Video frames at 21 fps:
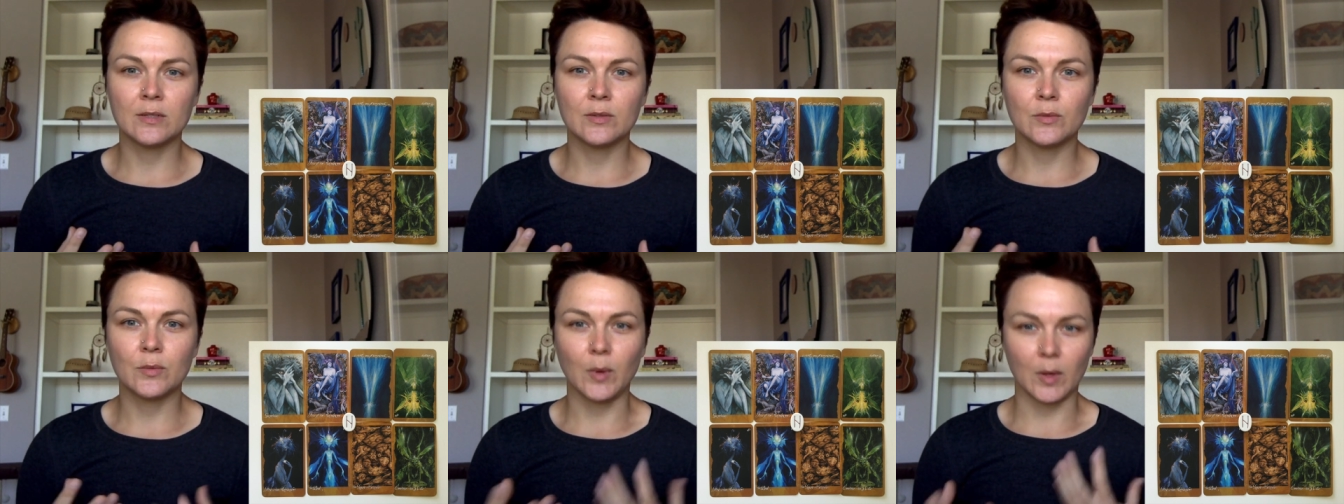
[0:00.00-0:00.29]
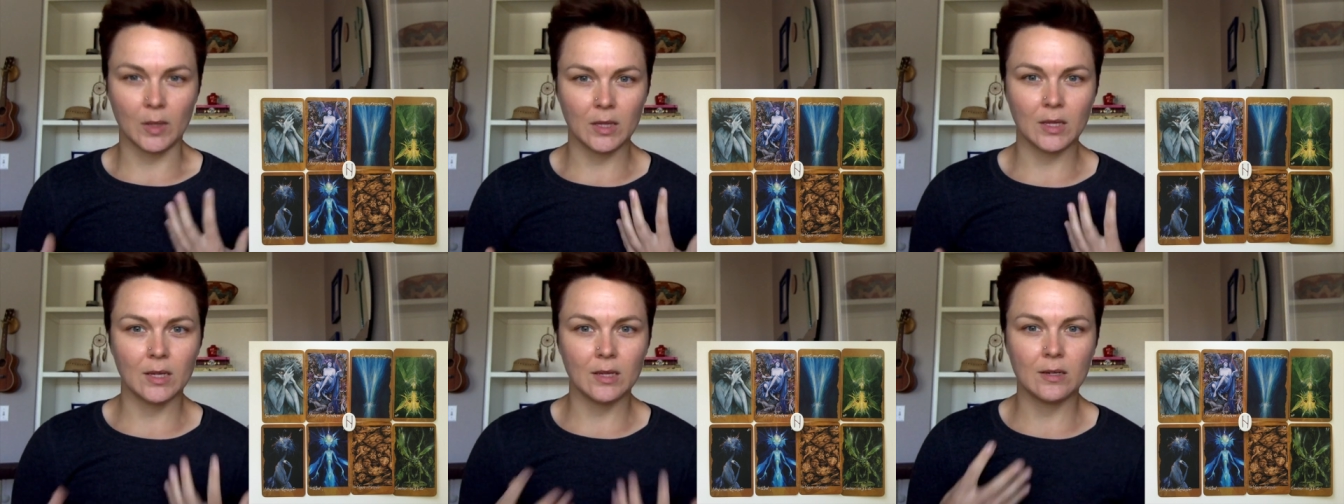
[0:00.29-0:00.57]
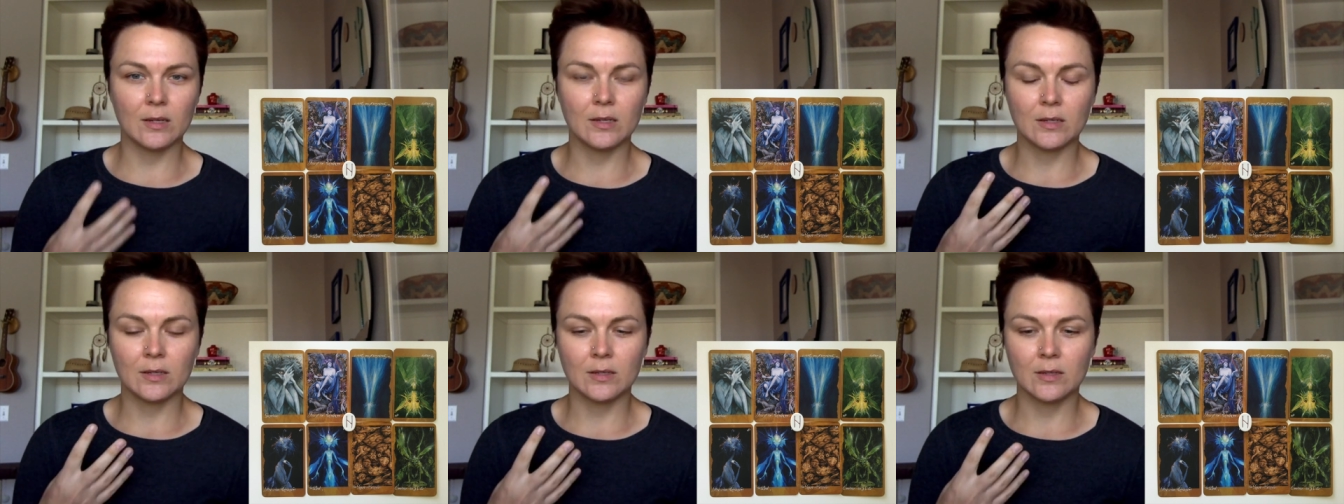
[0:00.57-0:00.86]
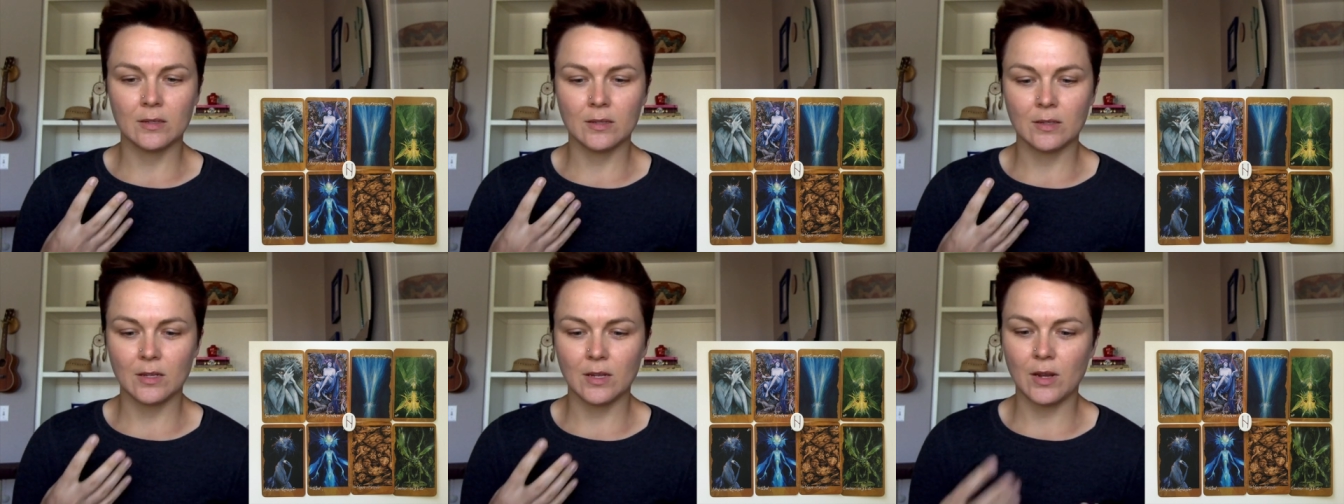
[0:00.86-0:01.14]
with it,
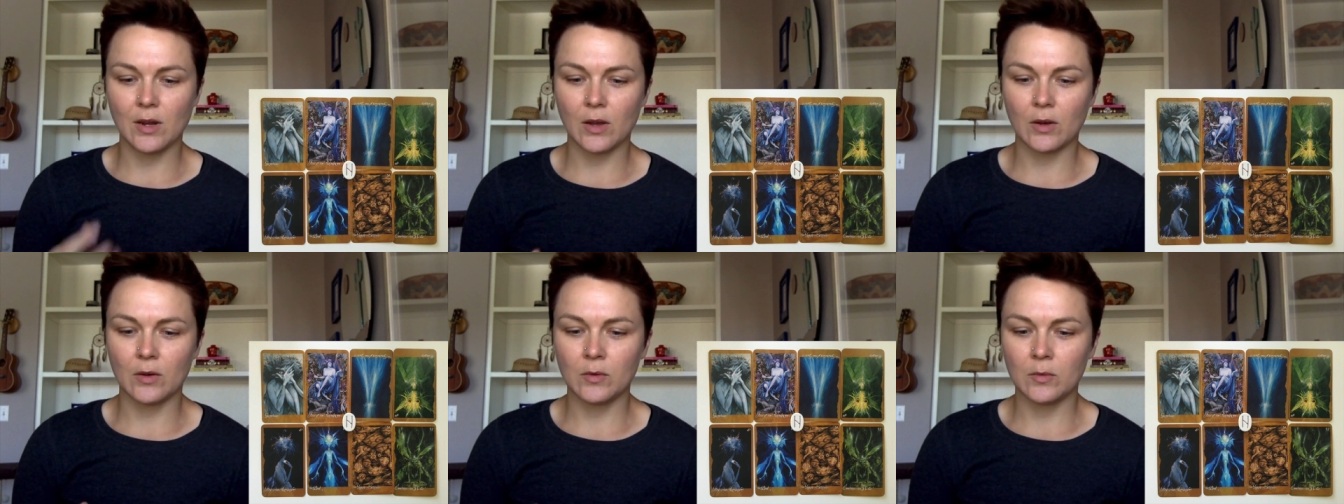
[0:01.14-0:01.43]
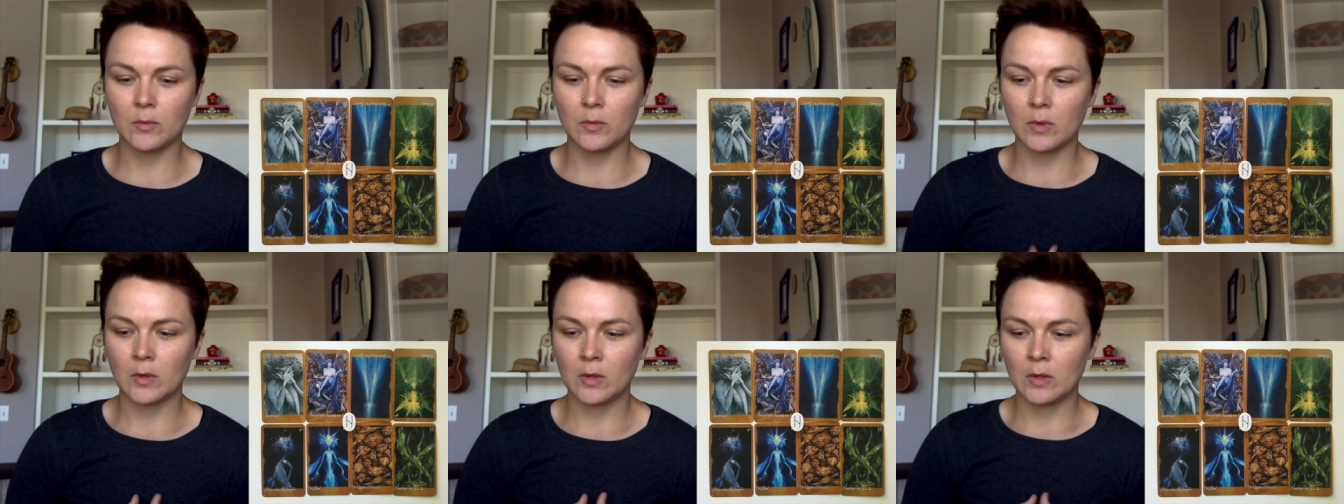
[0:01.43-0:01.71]
you know?